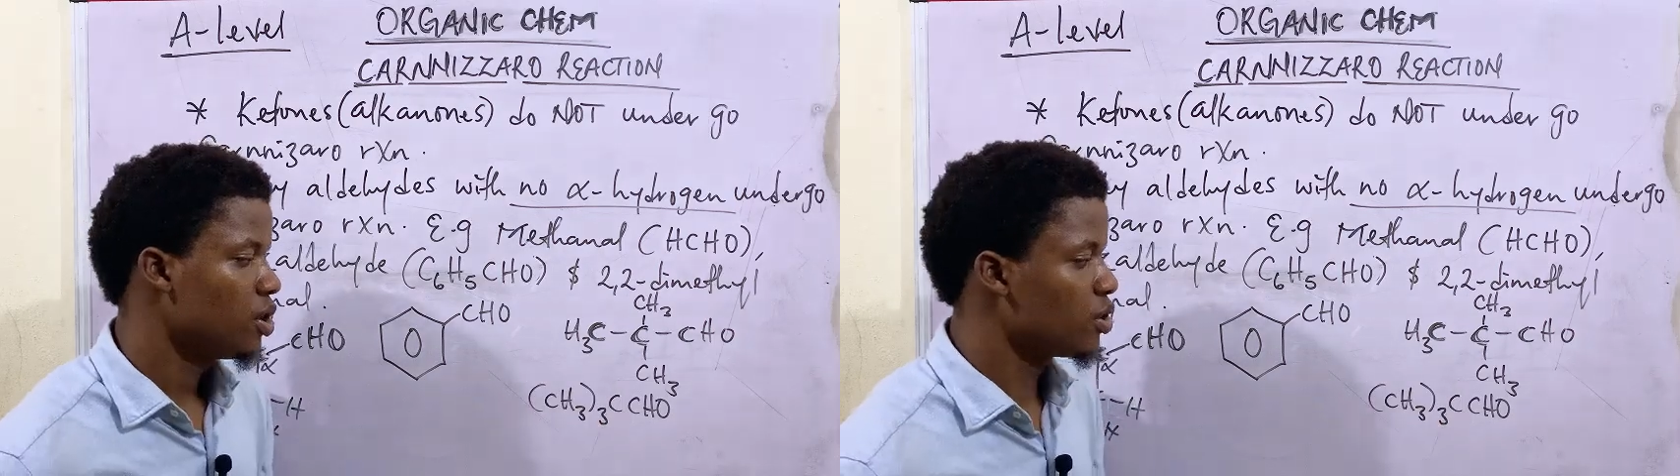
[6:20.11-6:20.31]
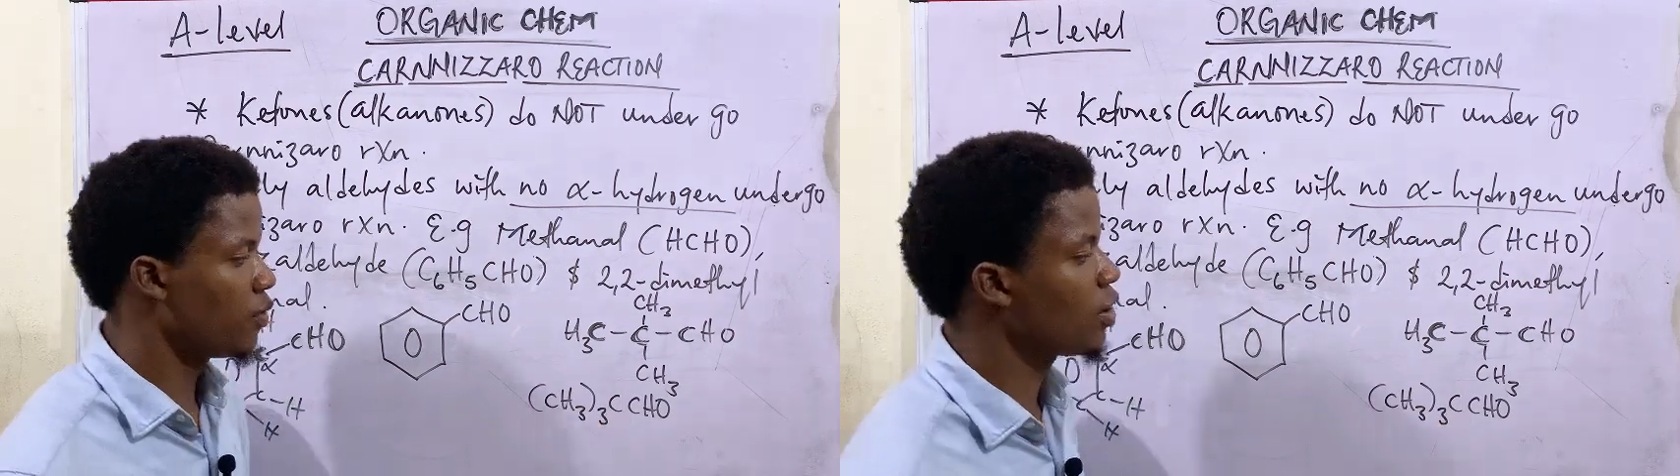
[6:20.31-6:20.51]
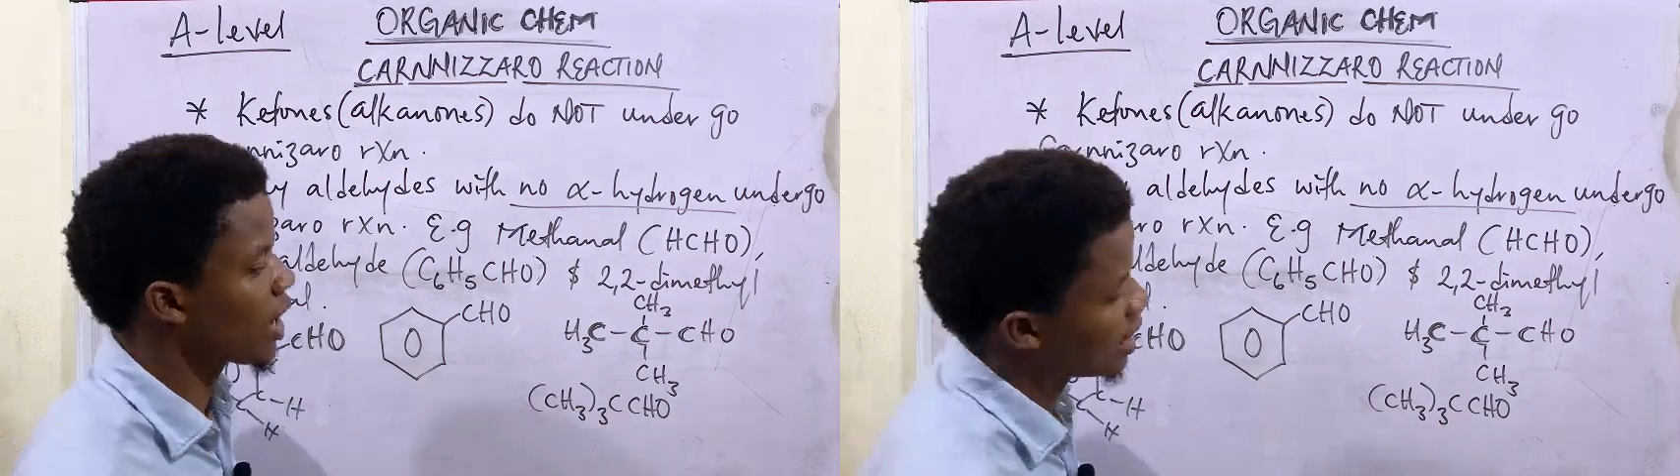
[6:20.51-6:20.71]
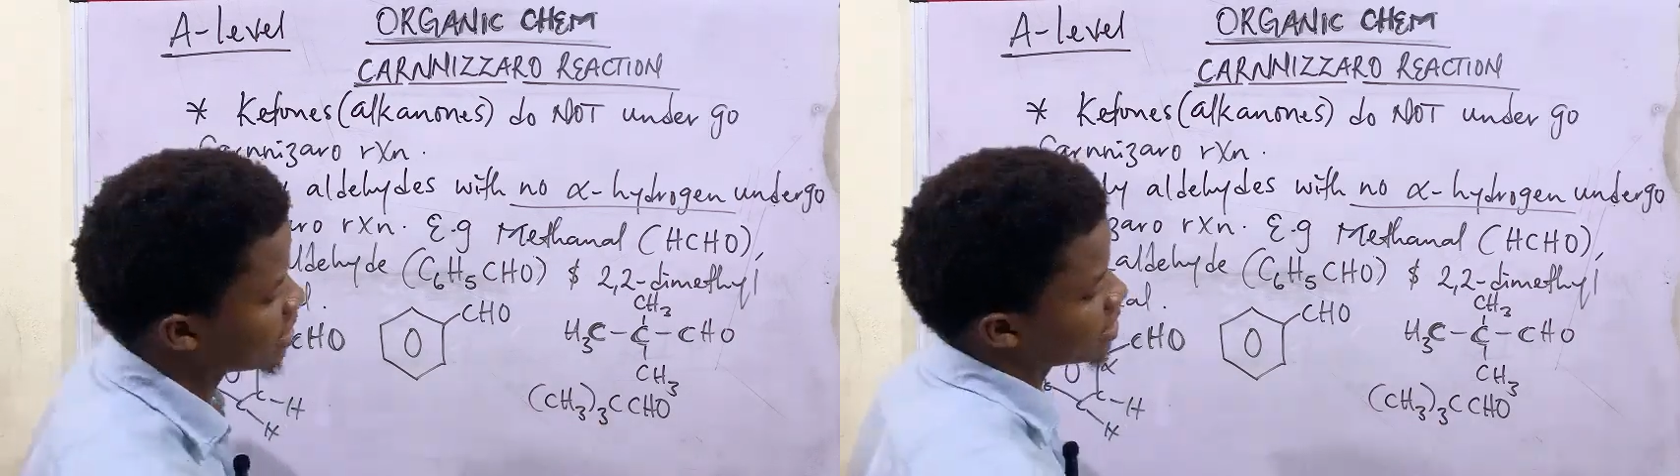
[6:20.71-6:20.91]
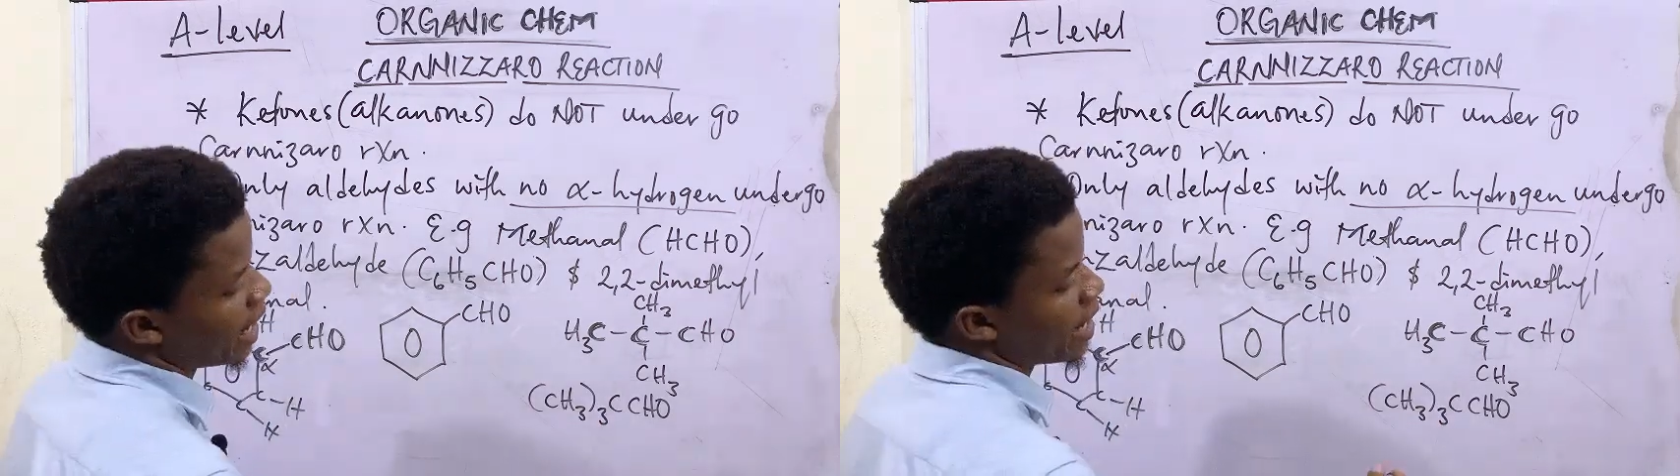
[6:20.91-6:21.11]
So if you look at
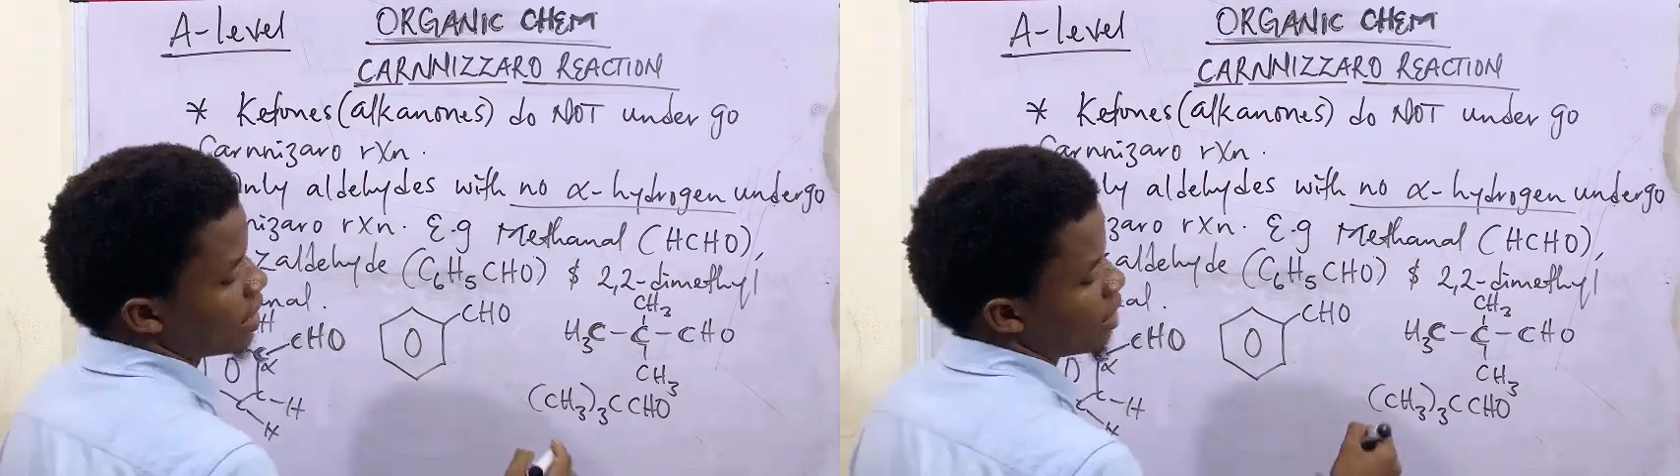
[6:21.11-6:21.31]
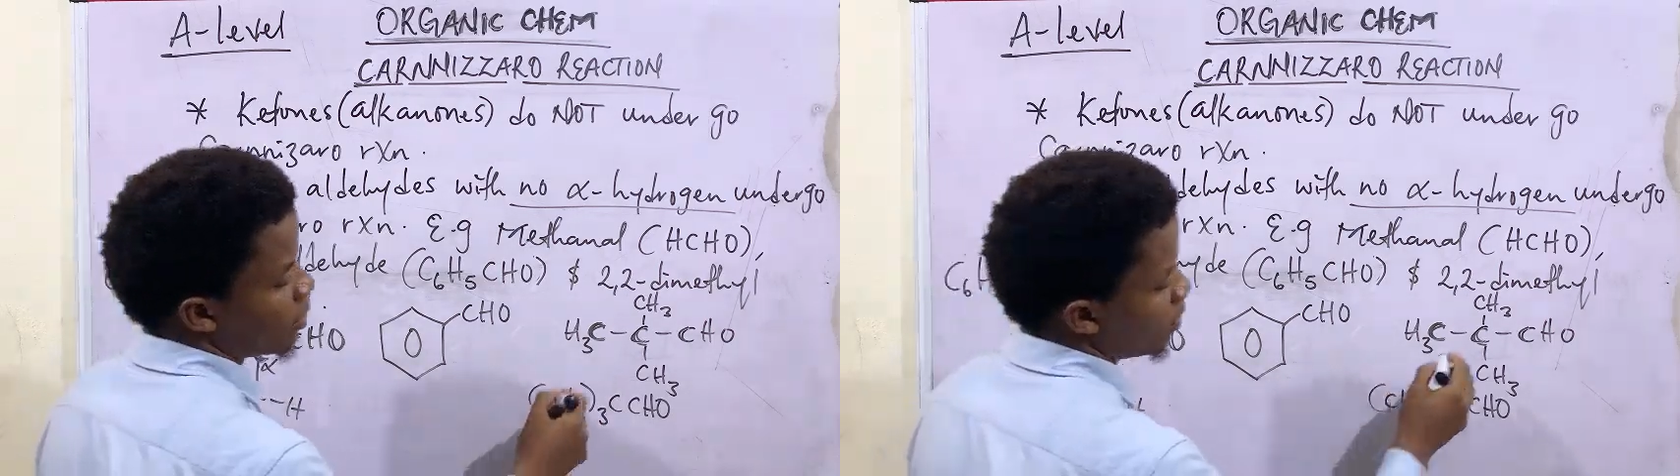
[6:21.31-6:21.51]
this guy now,